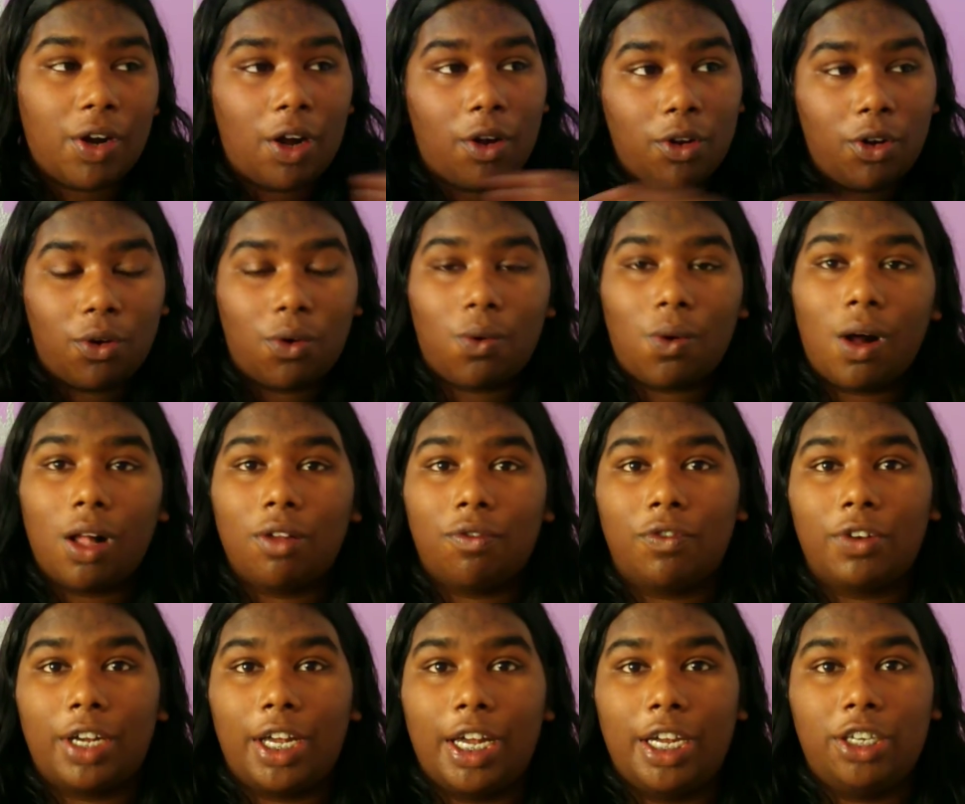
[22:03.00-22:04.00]
out your
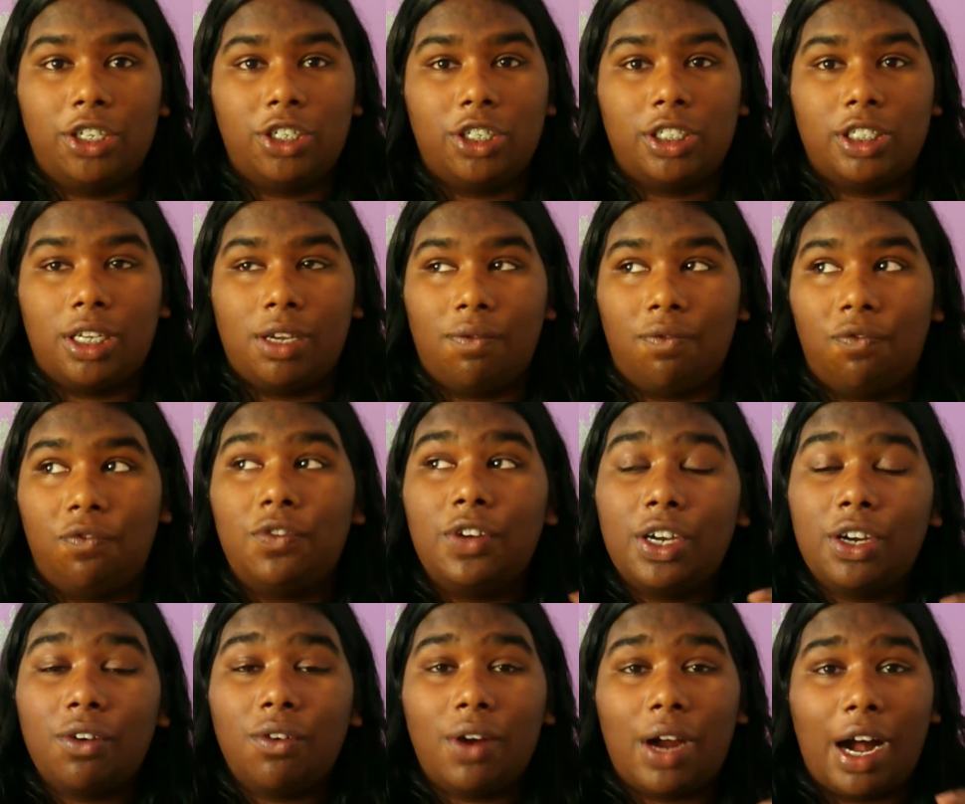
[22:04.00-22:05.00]
qualifications and
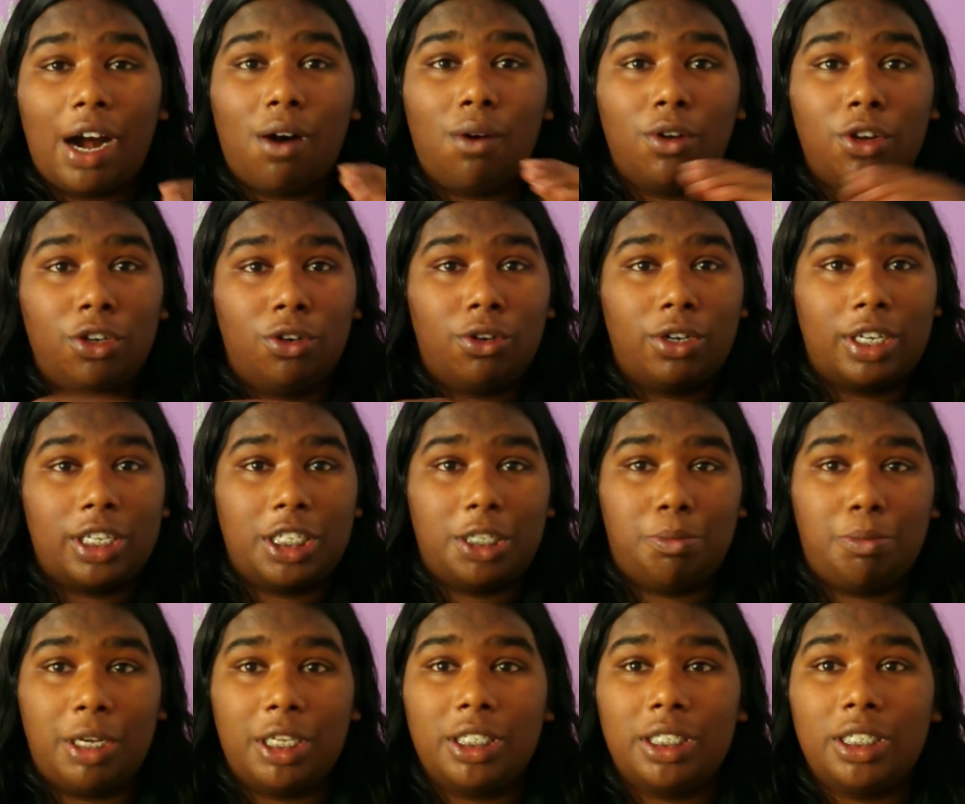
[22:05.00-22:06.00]
figure out your
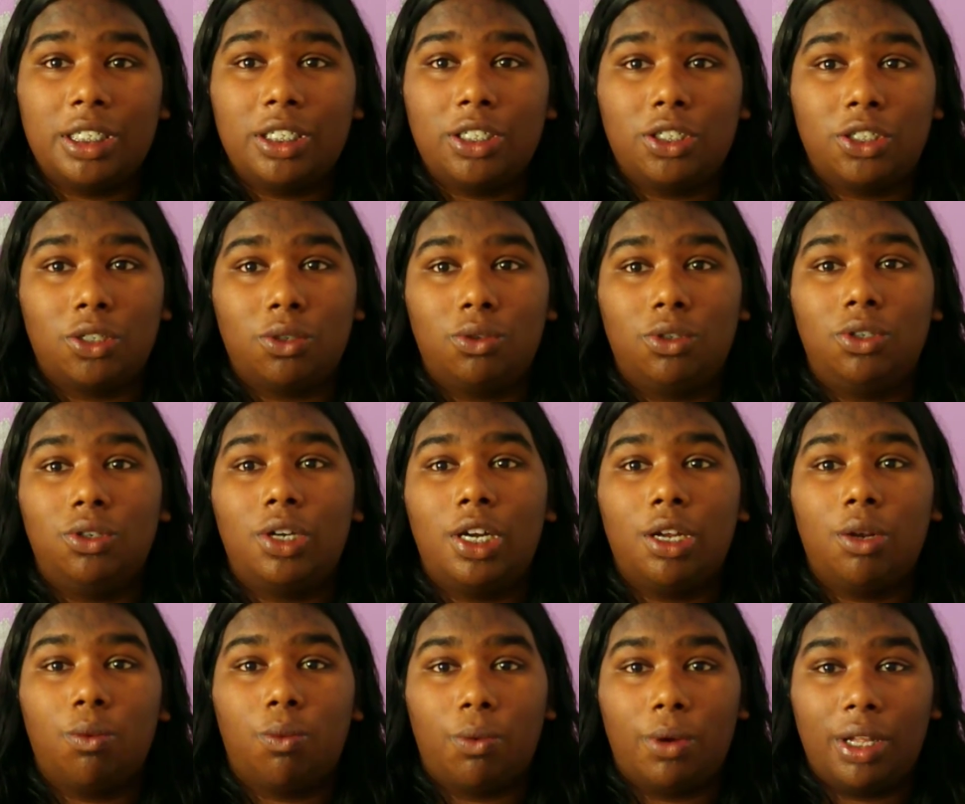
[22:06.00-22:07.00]
expenses so you
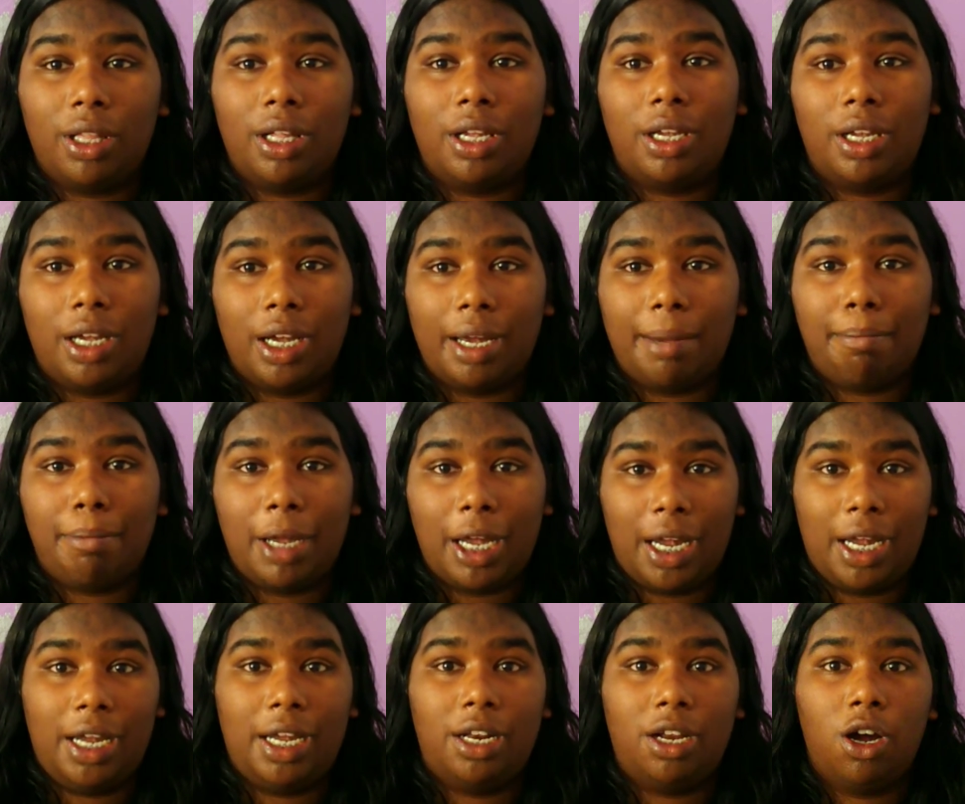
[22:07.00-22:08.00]
can really get
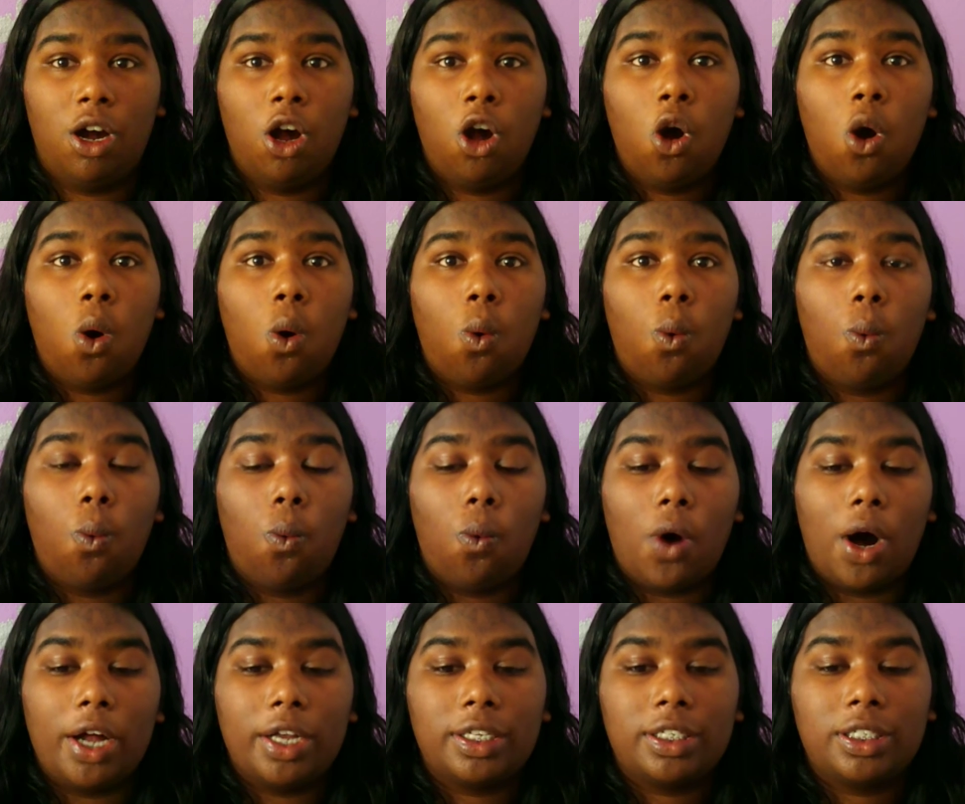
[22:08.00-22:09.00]
paid
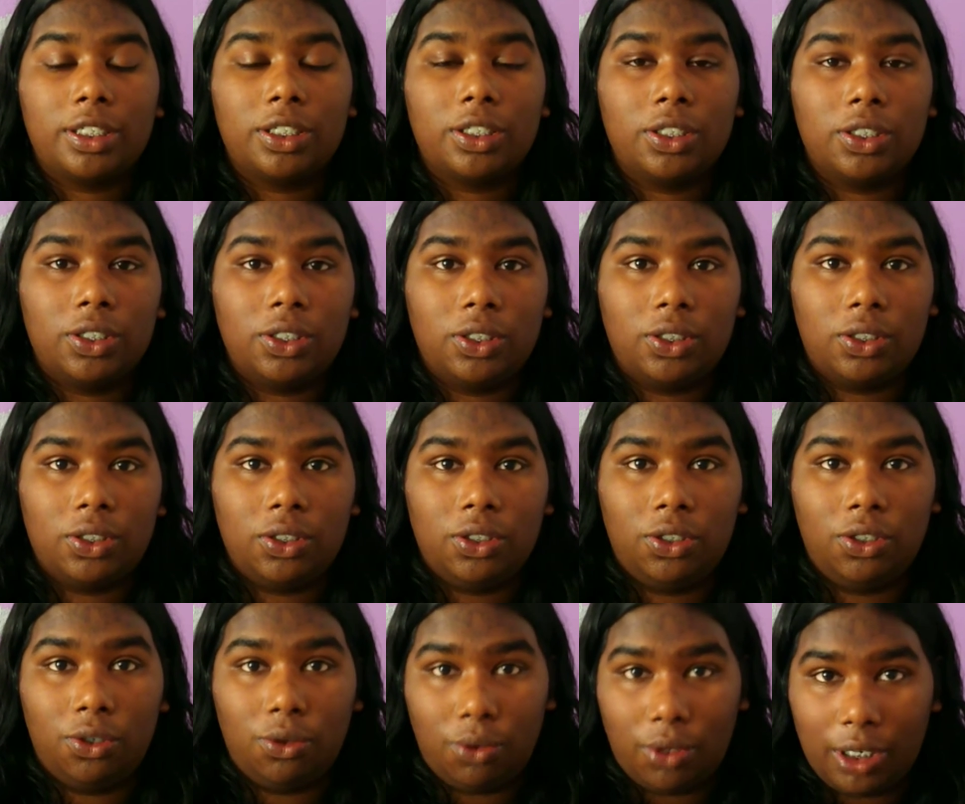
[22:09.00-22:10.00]
what
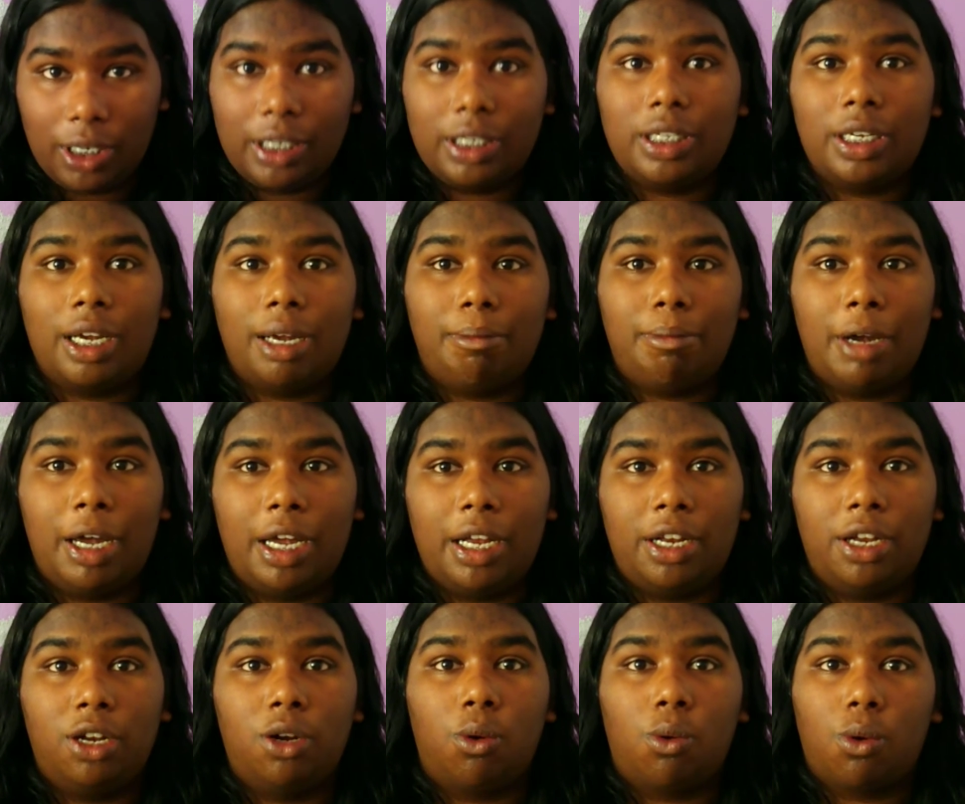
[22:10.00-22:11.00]
you need to get paid
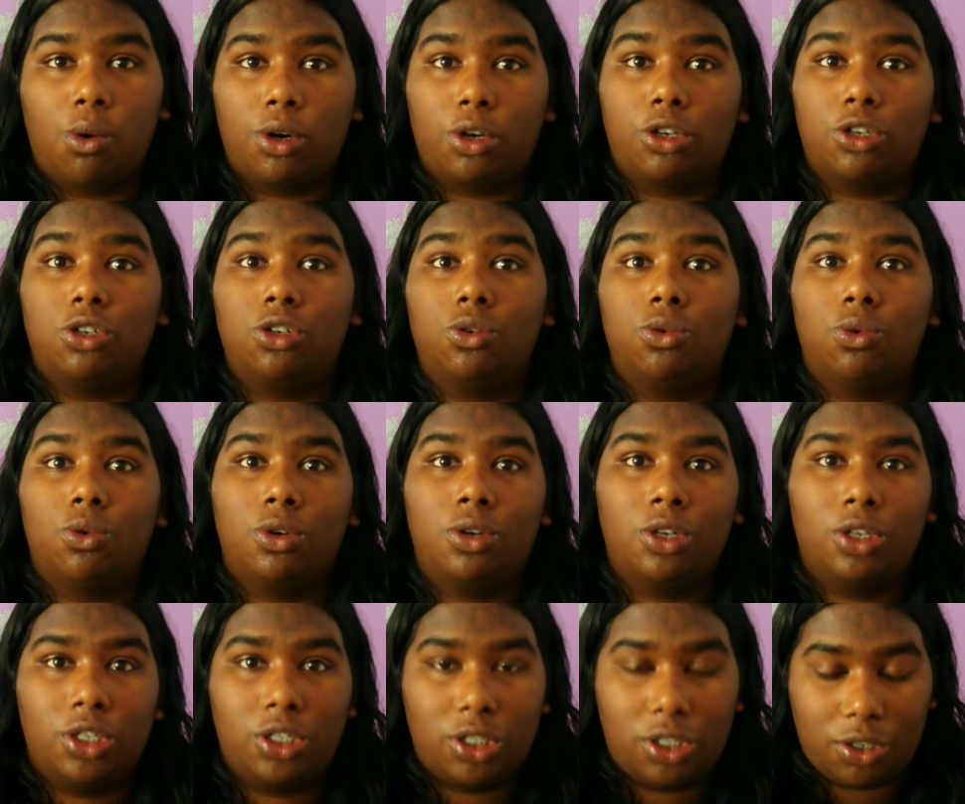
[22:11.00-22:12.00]
in order to
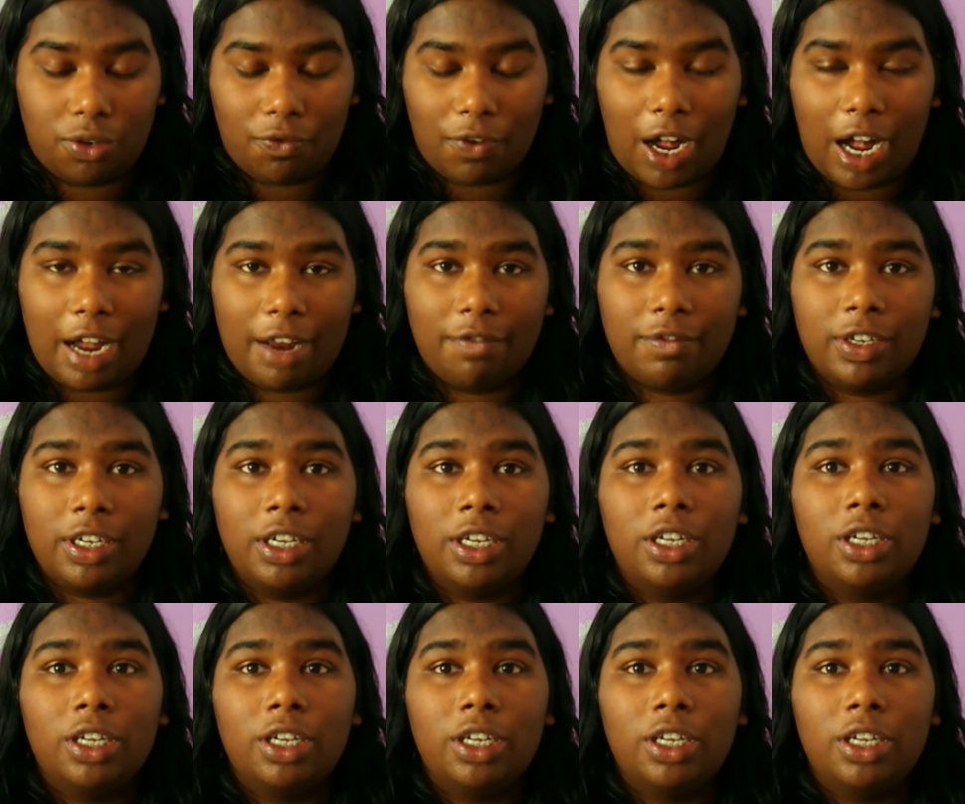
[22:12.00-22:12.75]
survive.